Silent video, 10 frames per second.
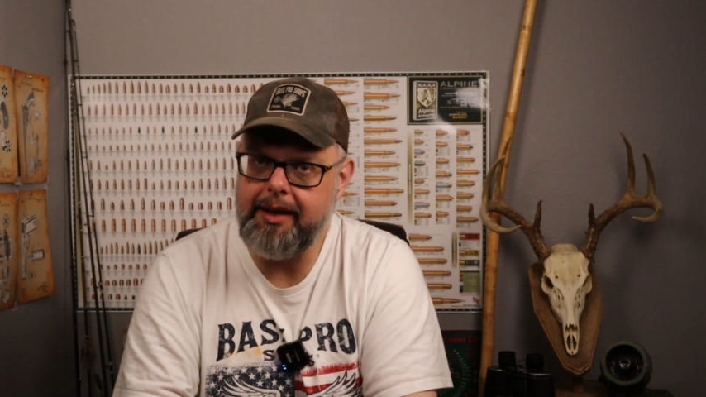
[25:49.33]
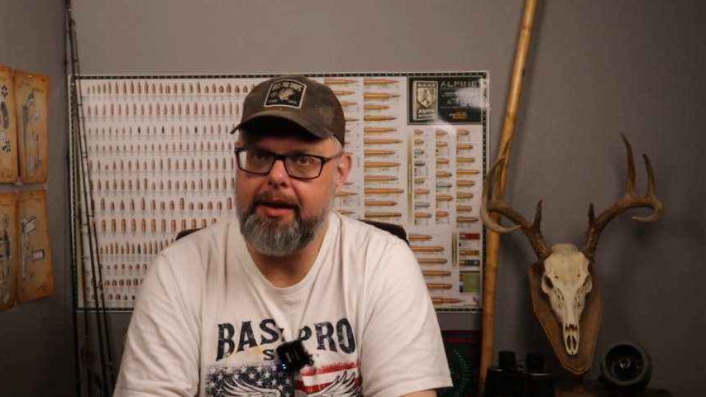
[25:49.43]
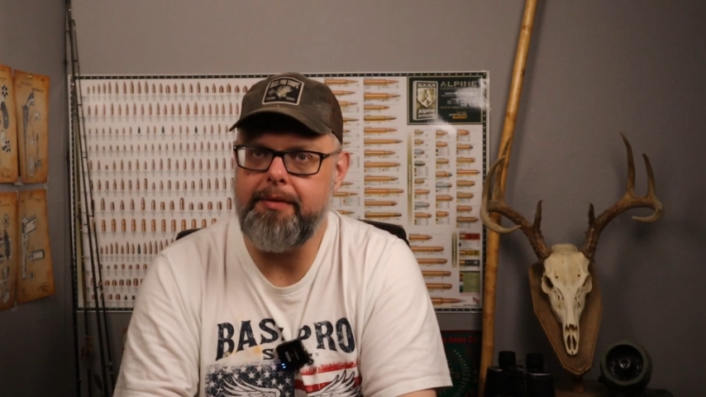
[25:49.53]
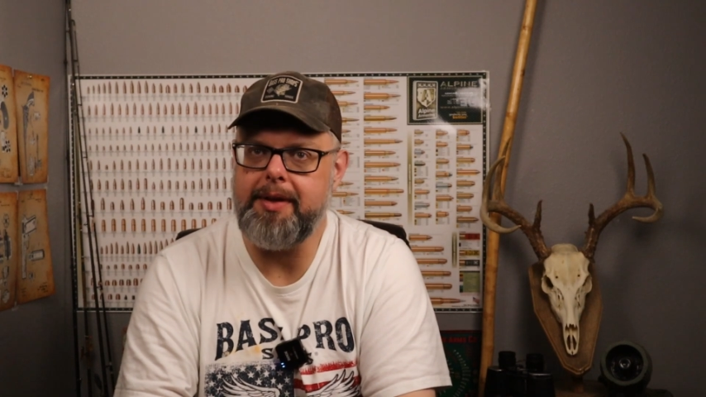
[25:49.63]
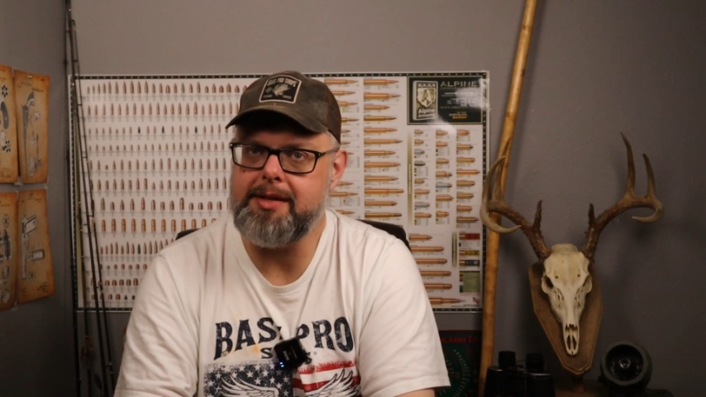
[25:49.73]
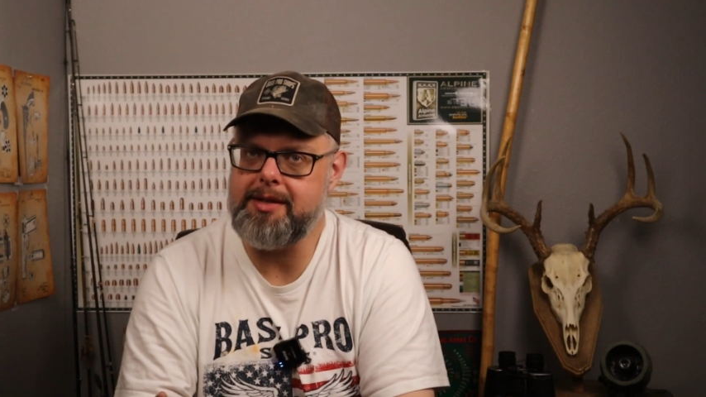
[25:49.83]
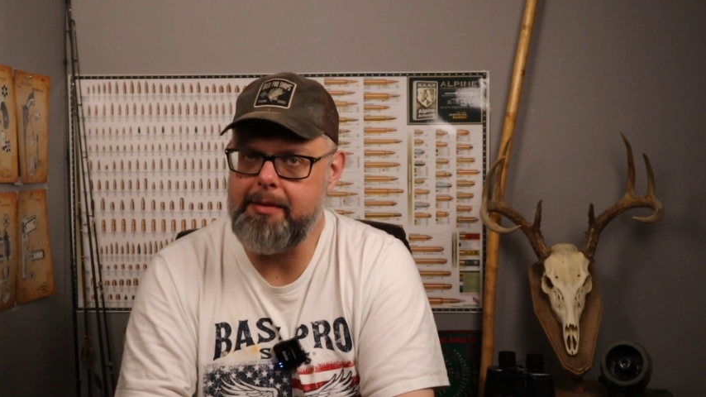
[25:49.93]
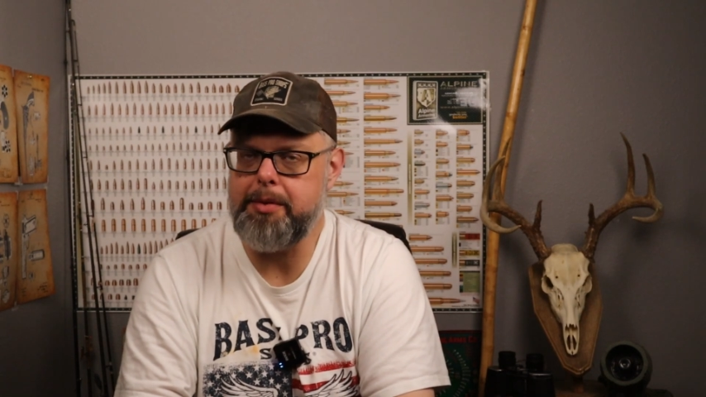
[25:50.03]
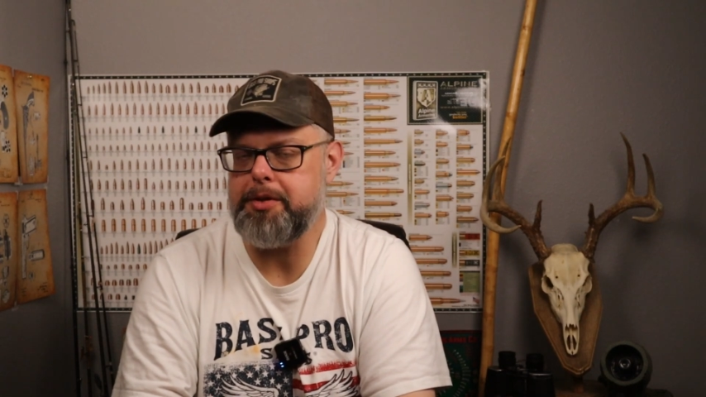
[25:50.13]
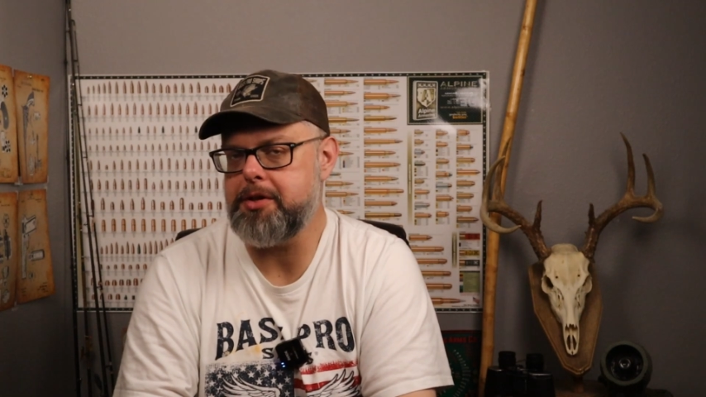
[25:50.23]
of these
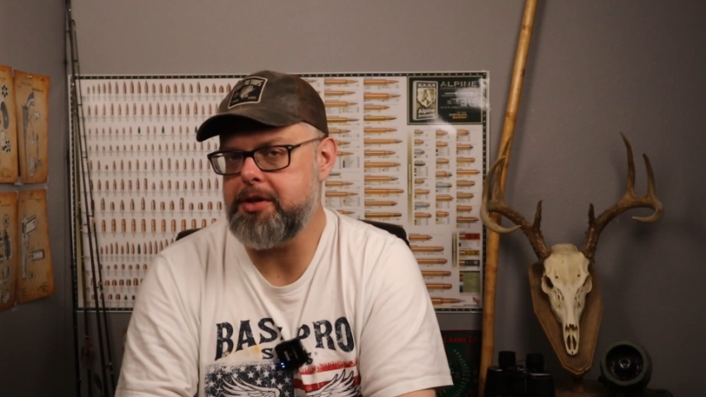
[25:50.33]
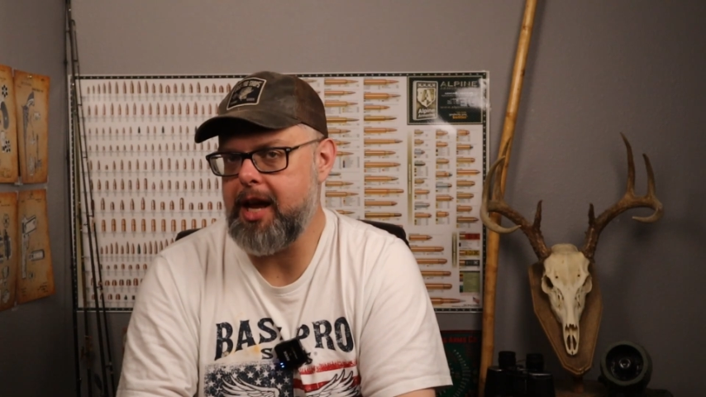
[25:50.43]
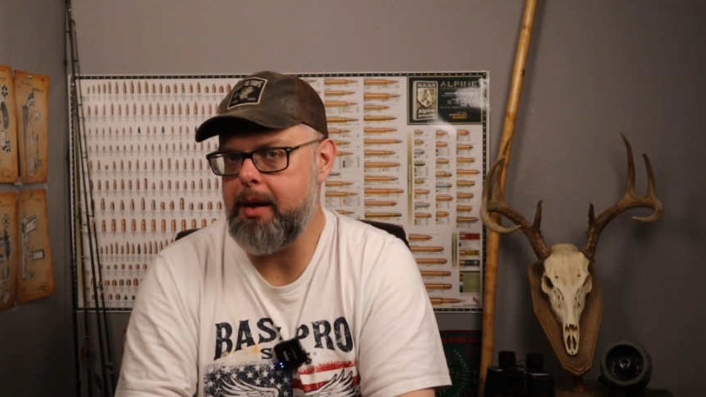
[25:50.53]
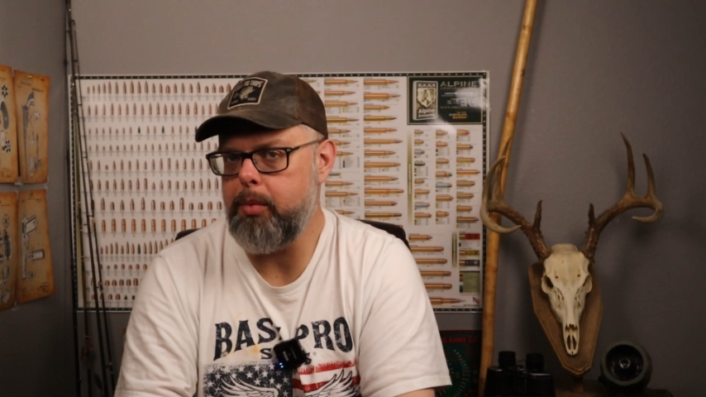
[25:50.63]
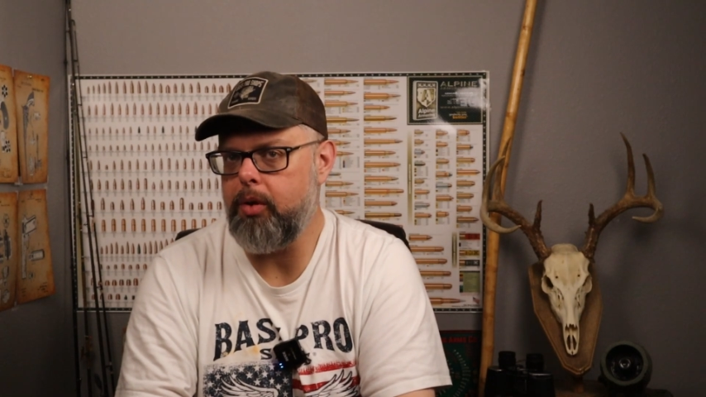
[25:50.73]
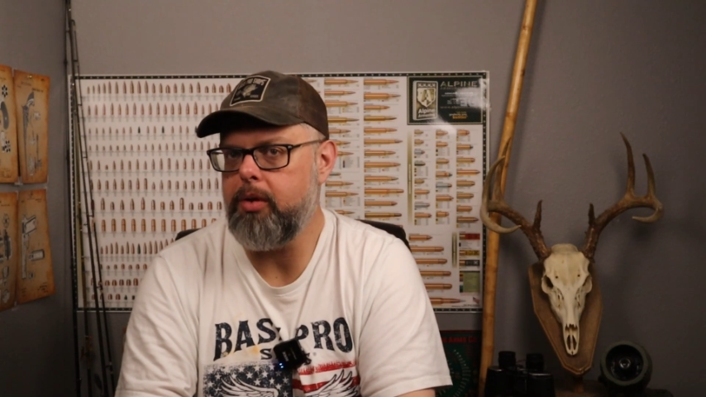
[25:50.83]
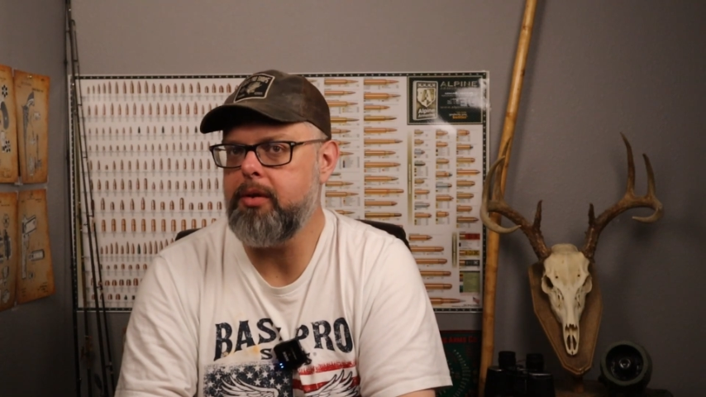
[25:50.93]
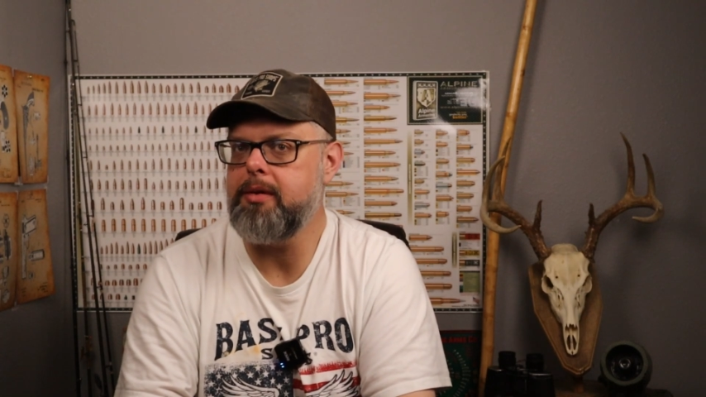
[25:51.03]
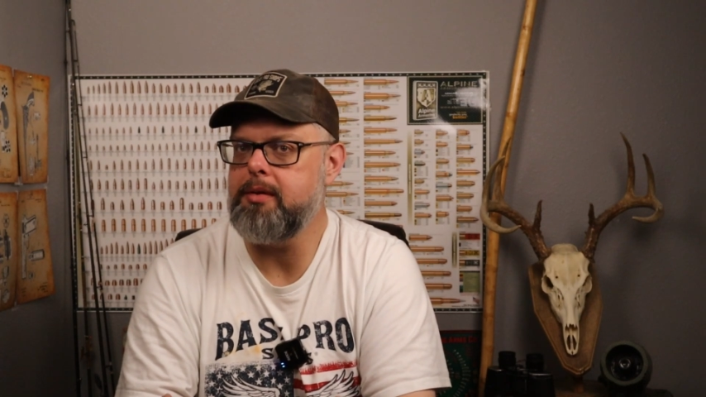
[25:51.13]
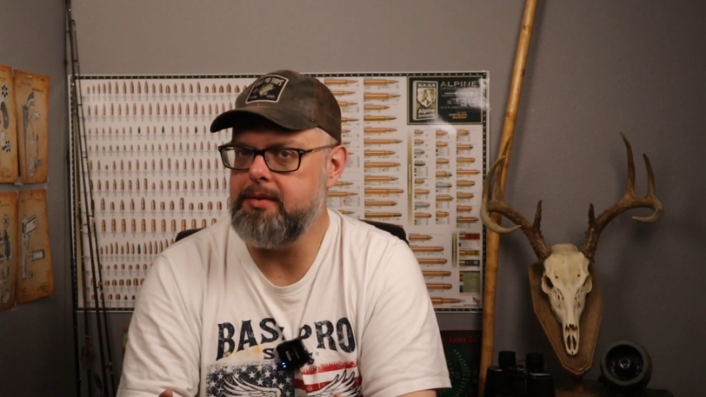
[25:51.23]
temperature stable
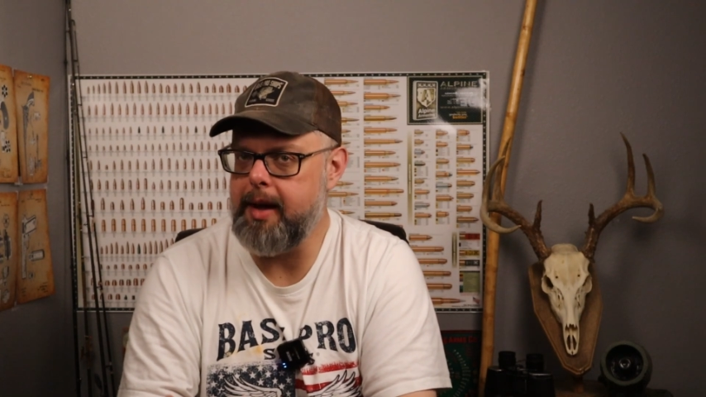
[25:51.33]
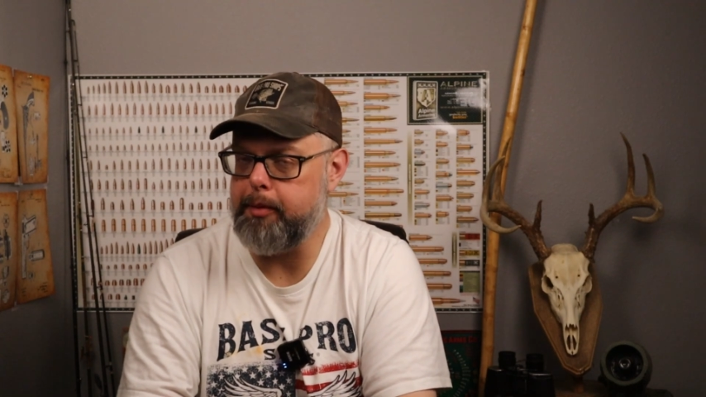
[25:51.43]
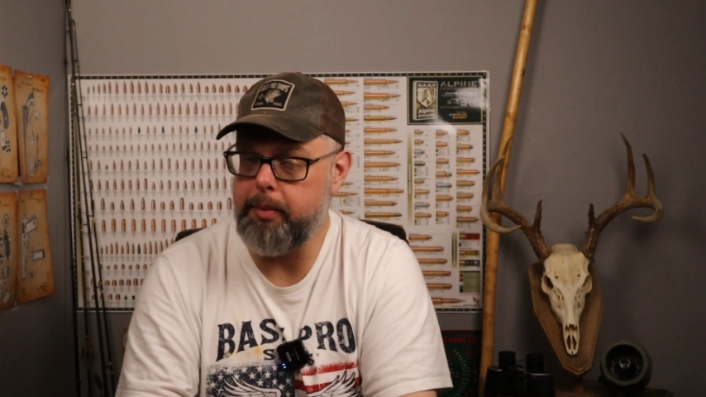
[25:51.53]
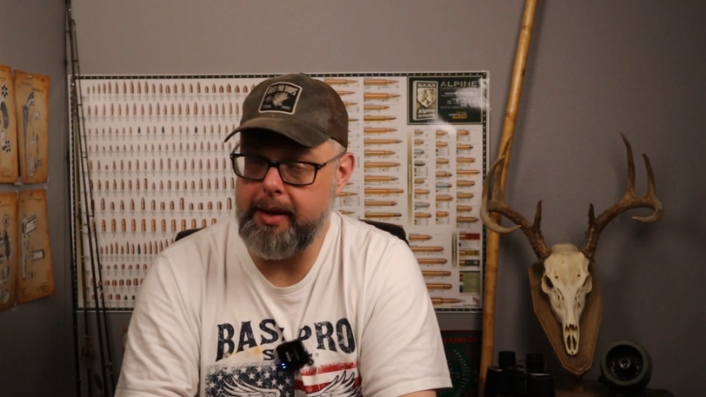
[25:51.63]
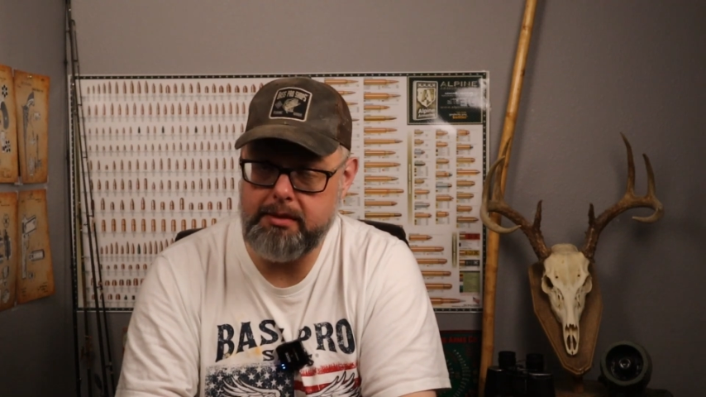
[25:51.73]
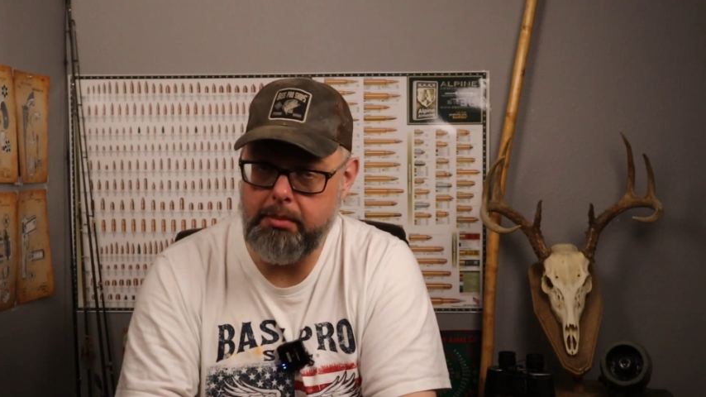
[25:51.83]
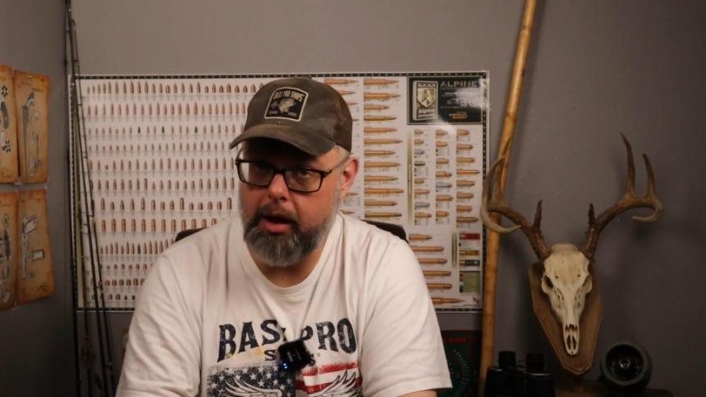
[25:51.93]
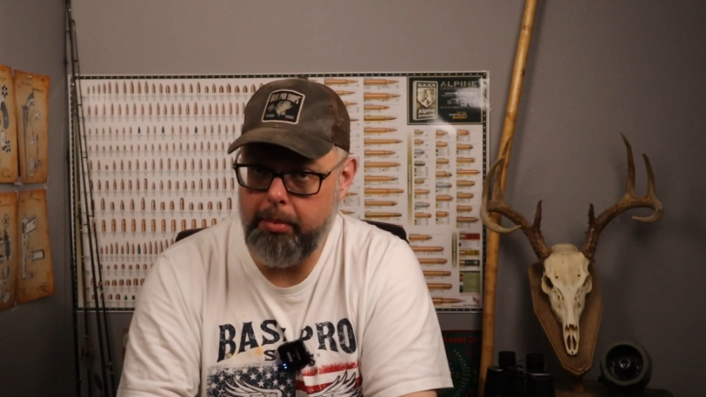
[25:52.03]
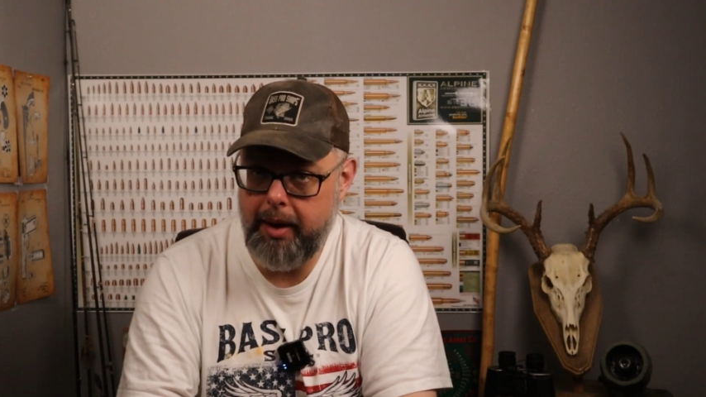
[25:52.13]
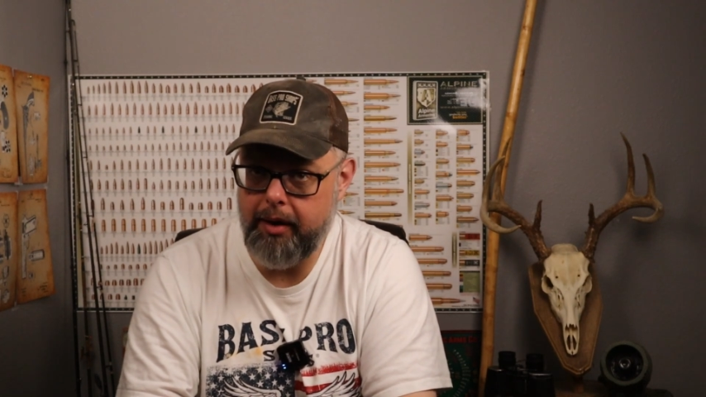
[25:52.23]
double-base
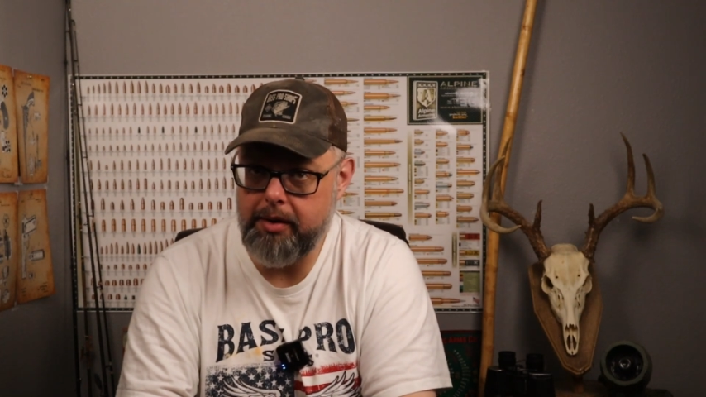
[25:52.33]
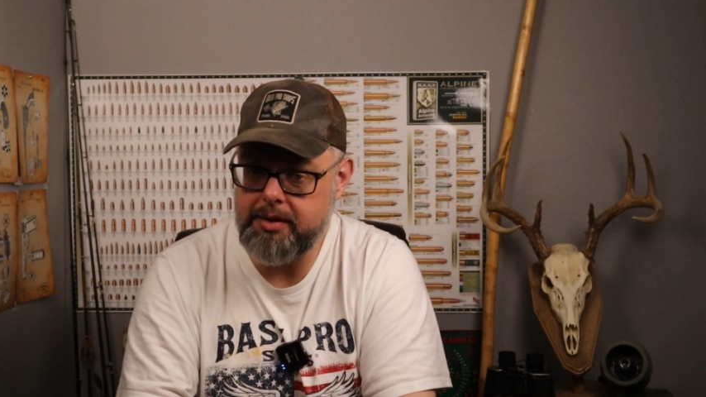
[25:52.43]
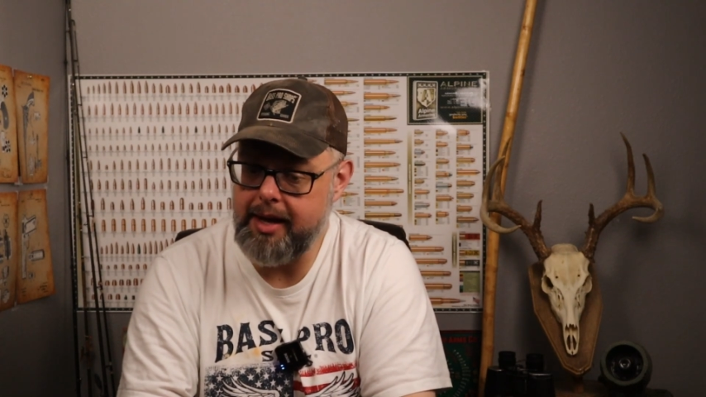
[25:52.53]
ball powders.